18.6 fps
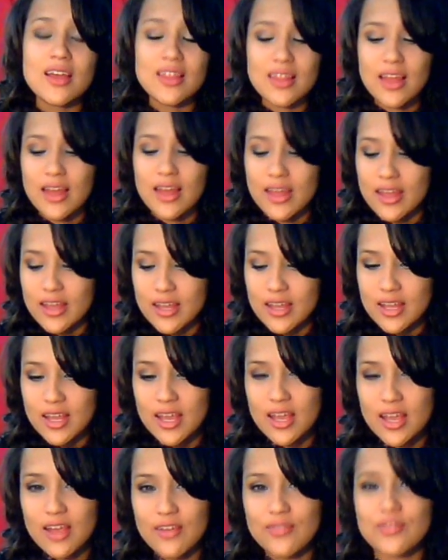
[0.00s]
like
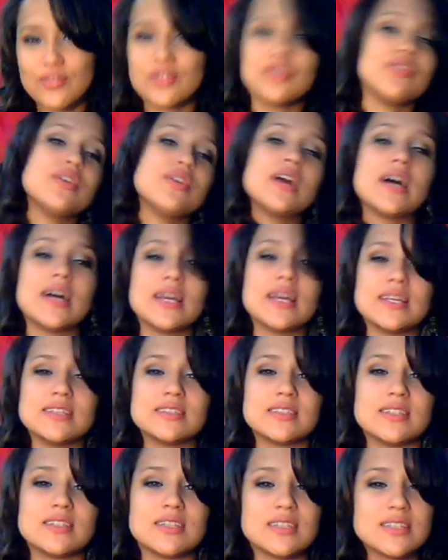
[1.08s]
for you
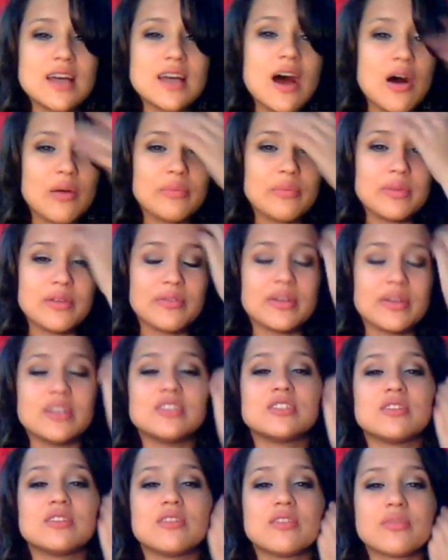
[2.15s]
guys to help me
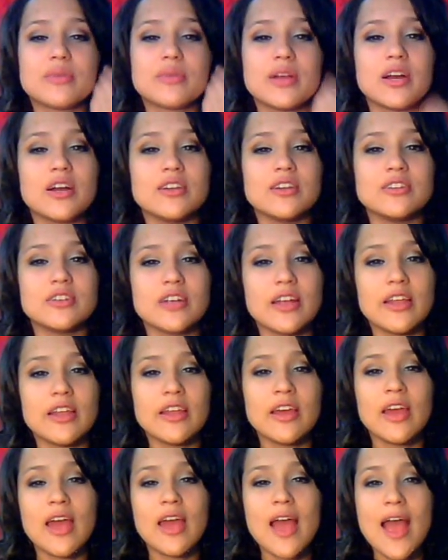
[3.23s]
reach the three hundred.
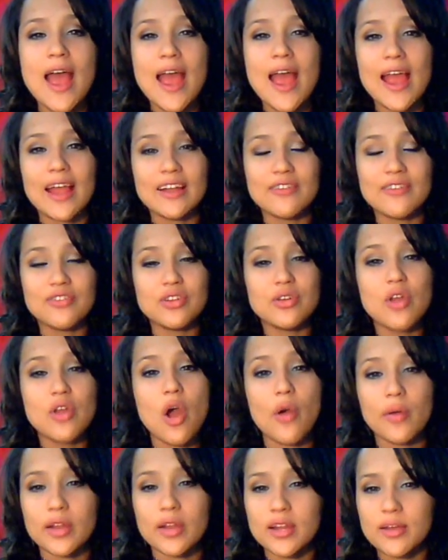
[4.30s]
And if you
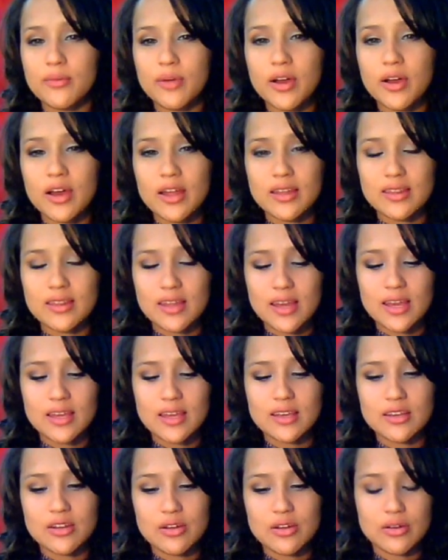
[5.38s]
know anyone,
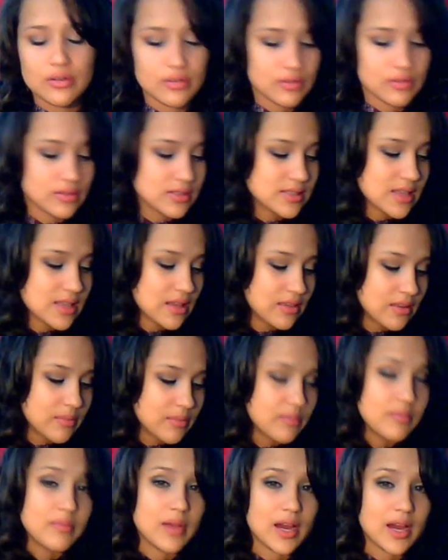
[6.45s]
like, you know, send
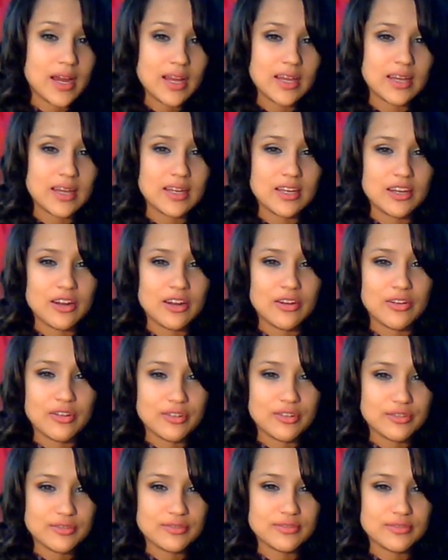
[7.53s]
them my, you know,
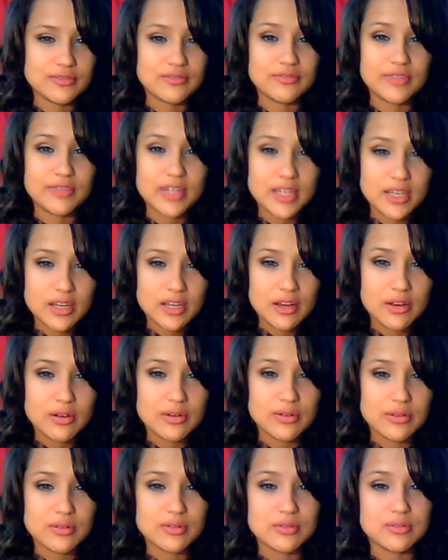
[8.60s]

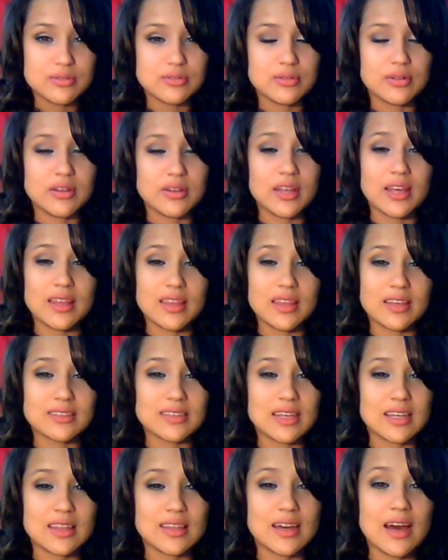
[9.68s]
videos or like things
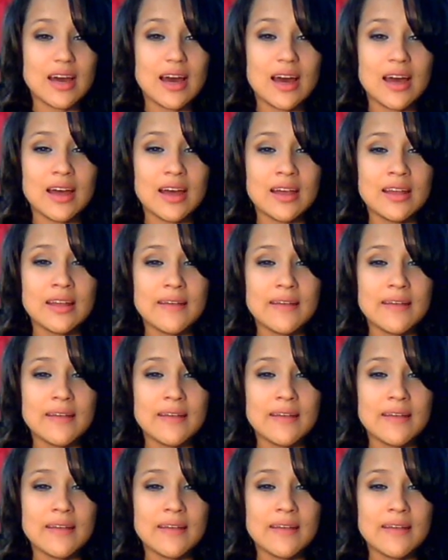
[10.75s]
like that.